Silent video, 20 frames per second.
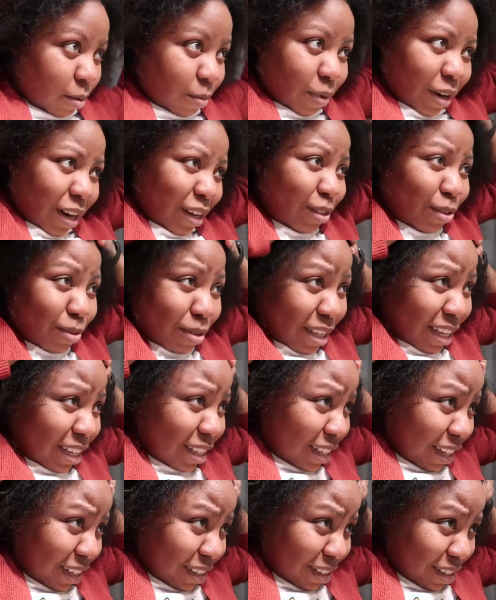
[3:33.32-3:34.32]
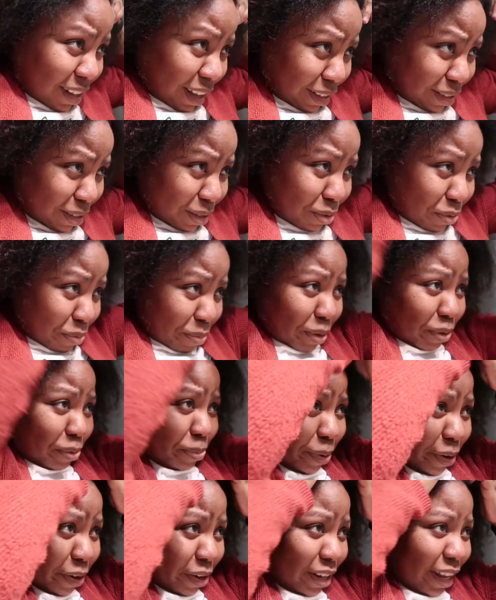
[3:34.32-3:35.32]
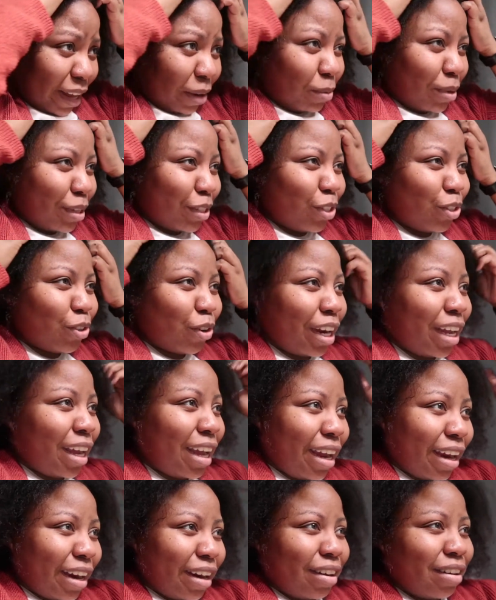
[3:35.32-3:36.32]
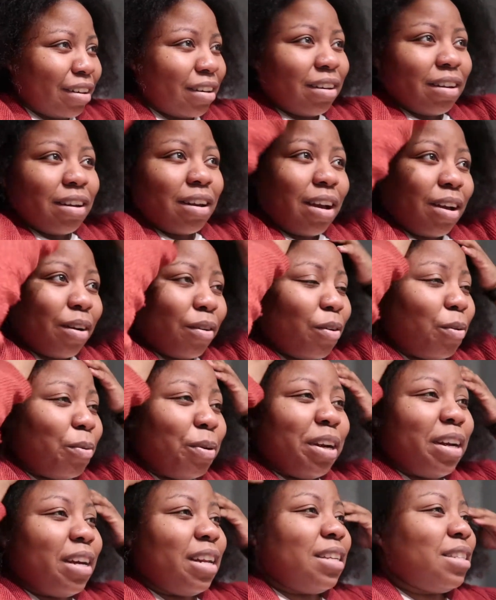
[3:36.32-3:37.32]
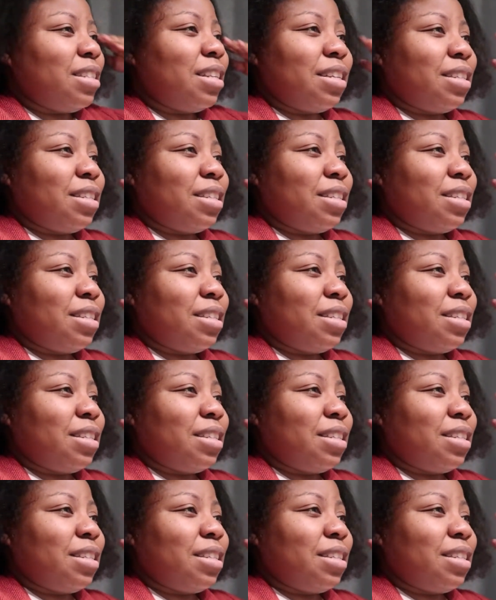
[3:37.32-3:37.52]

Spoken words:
When I do these, I just like to do a middle part. Like with straight hair, I don't know what it is.